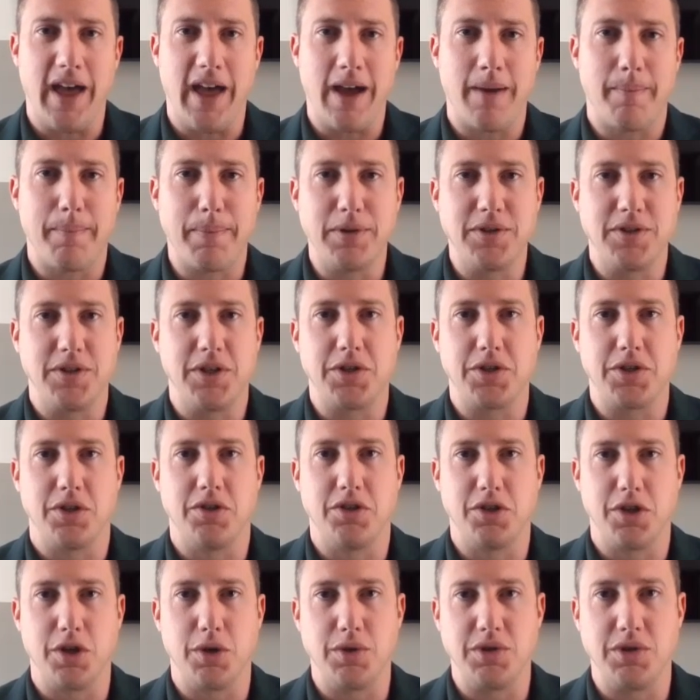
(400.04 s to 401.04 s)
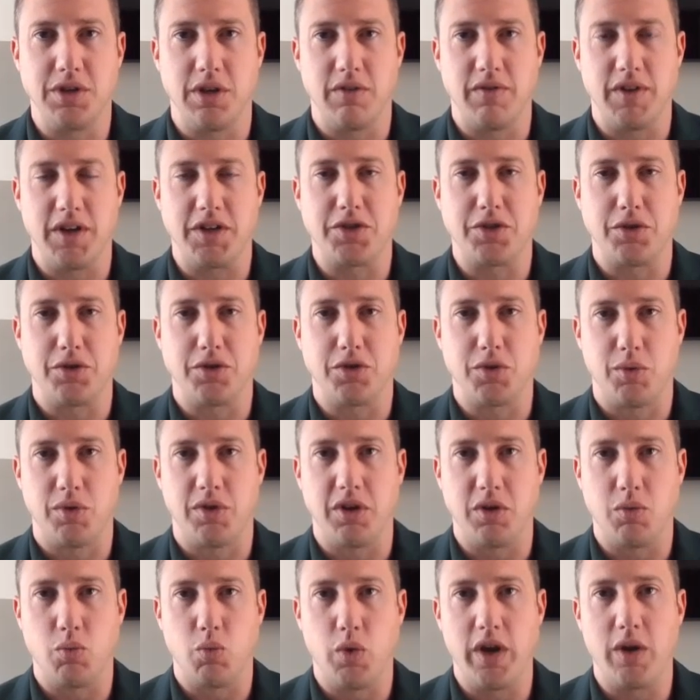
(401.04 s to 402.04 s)
that positions you as an investor to
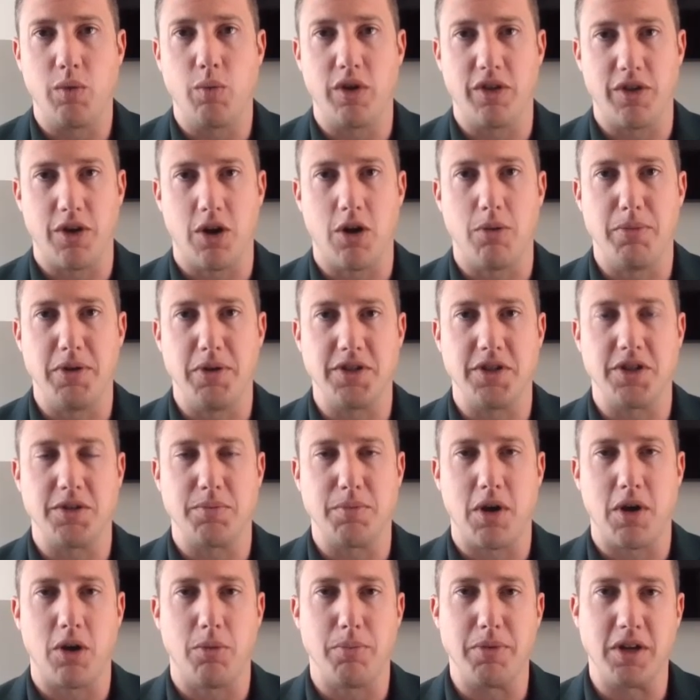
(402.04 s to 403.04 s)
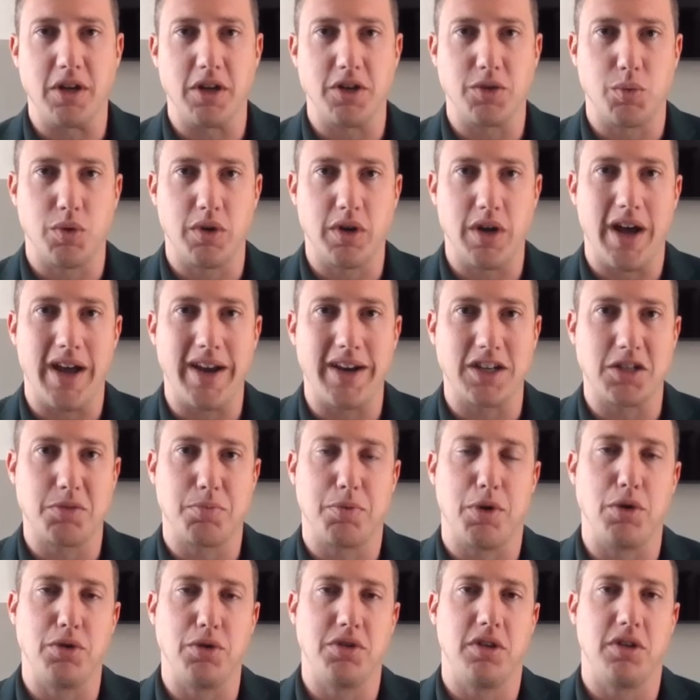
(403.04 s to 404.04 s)
really win with our business model because we're not
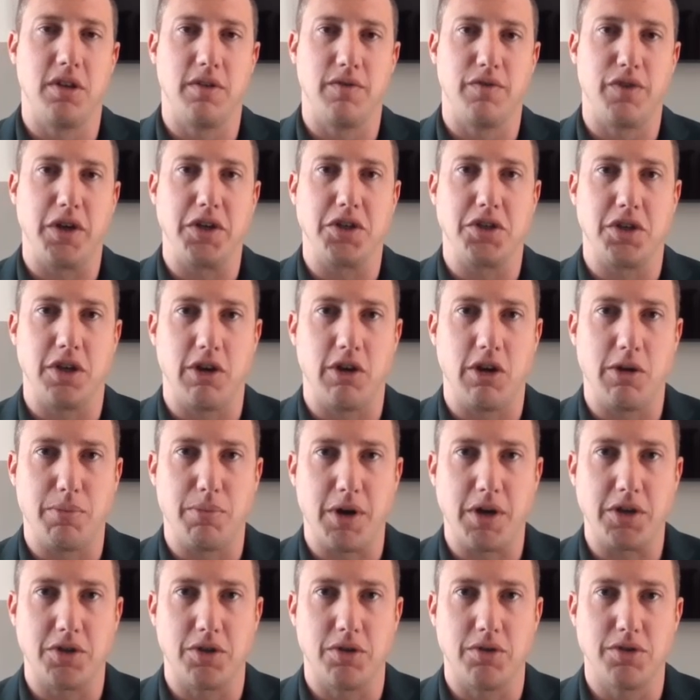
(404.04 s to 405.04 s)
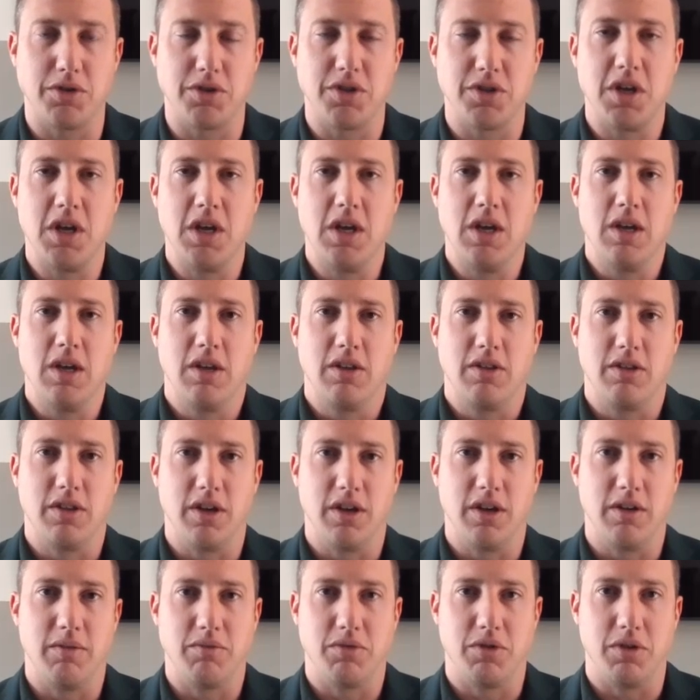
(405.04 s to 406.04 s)
exposed to the inflationary pressures.
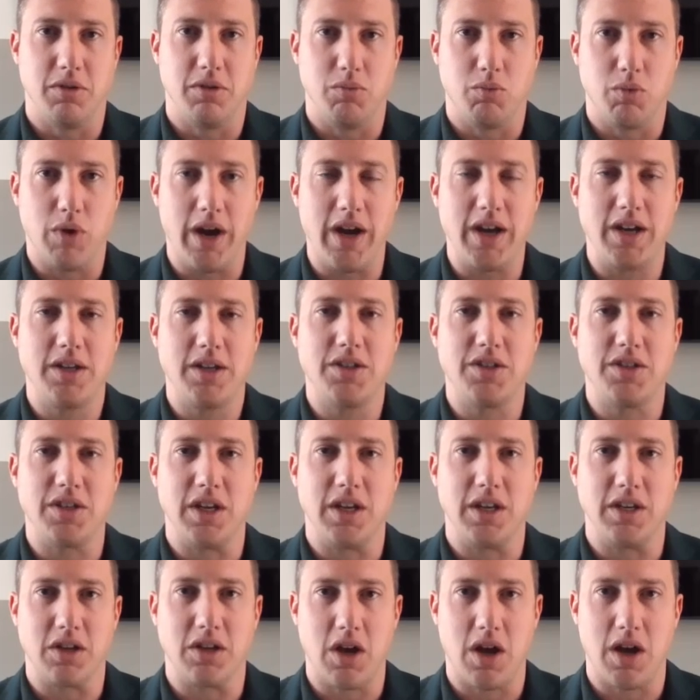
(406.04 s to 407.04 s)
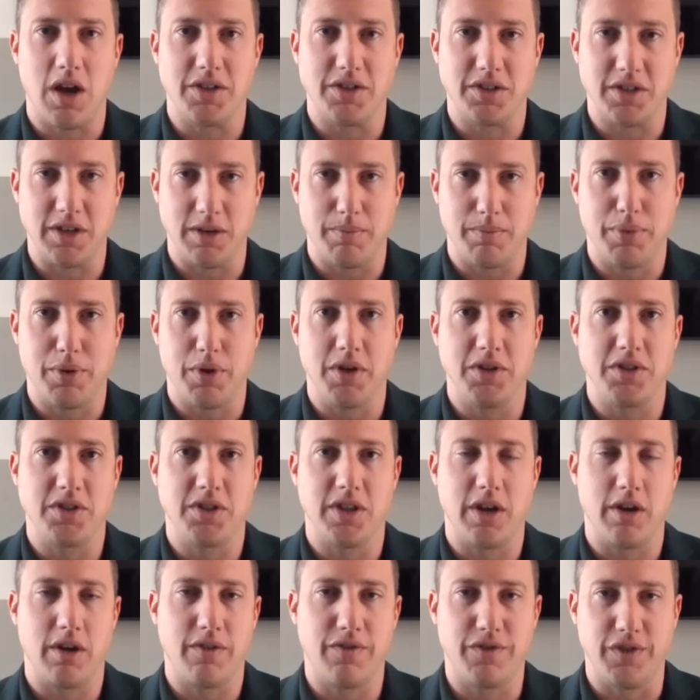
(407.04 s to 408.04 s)
The, the rise in cost
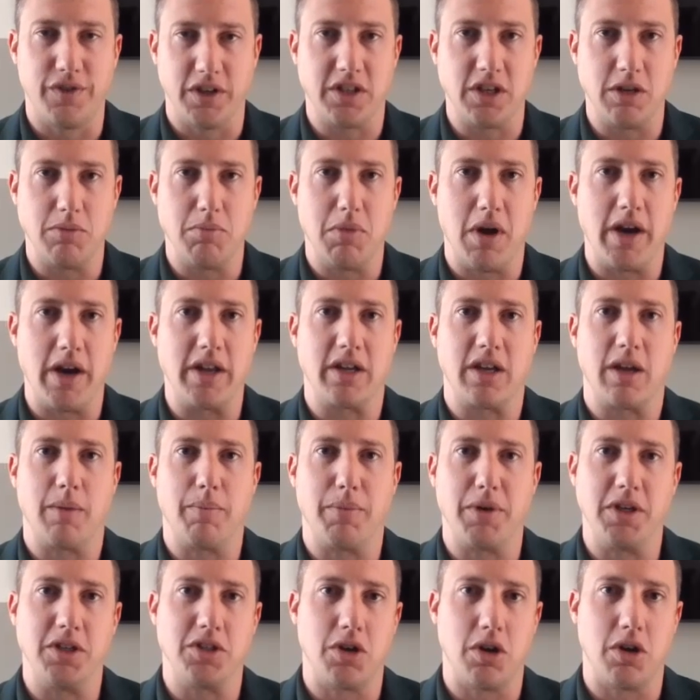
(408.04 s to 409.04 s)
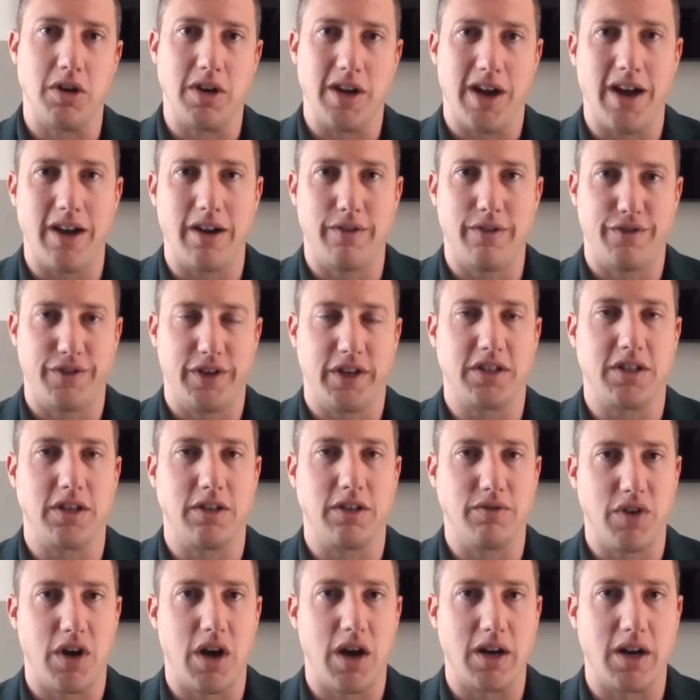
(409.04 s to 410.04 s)
inputs that are afflicting mining companies are not
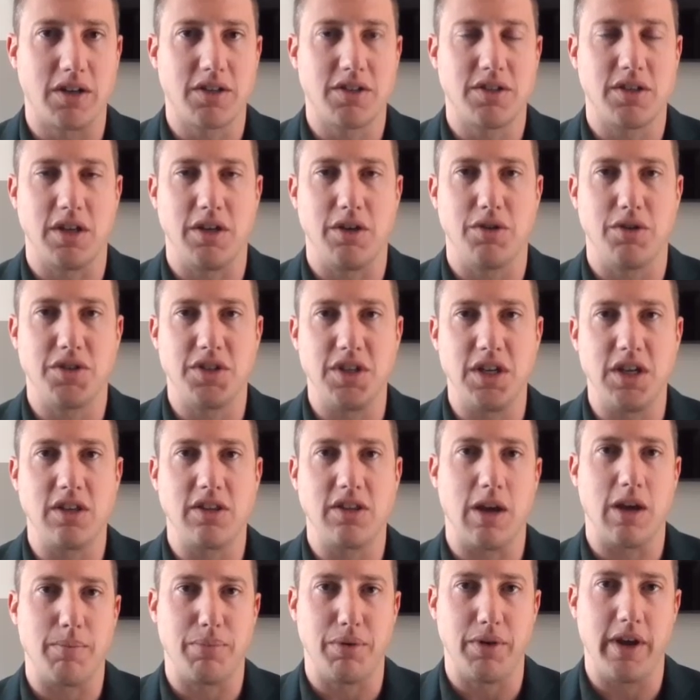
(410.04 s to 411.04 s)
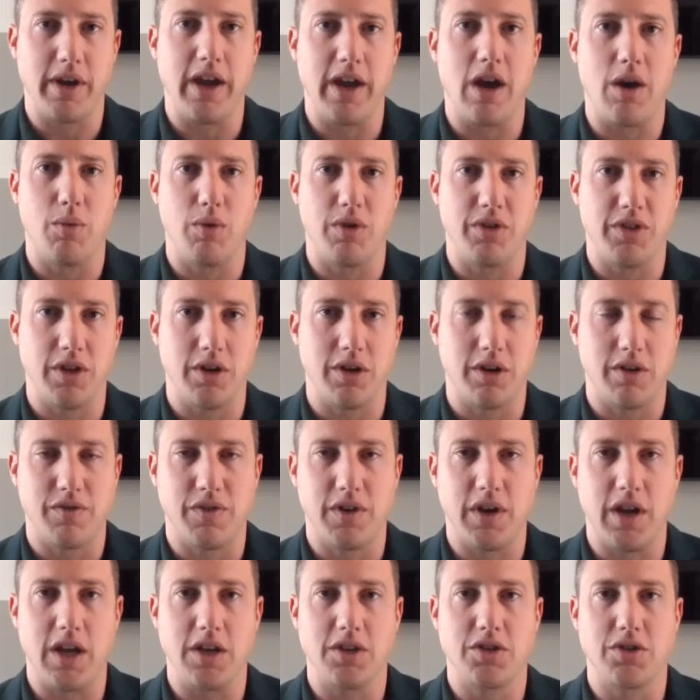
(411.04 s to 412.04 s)
afflicting Vox. And you're seeing that play out within our
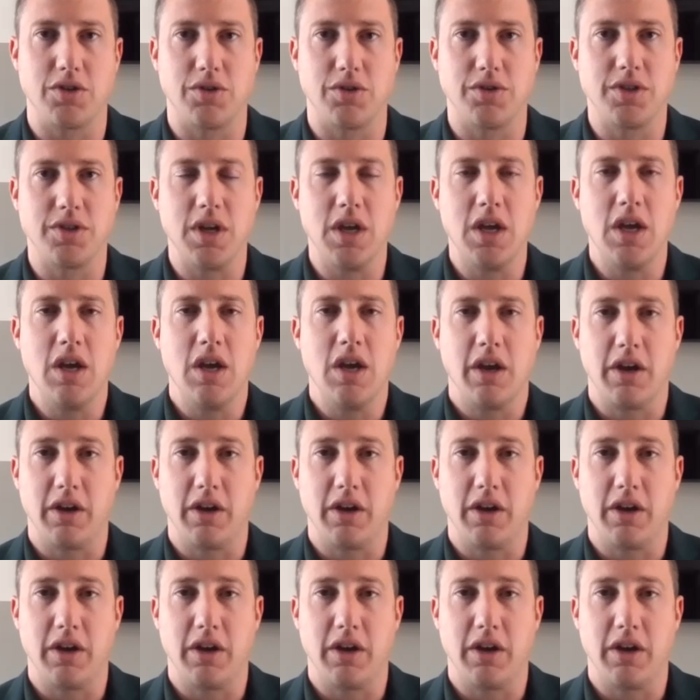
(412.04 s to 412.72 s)
financials.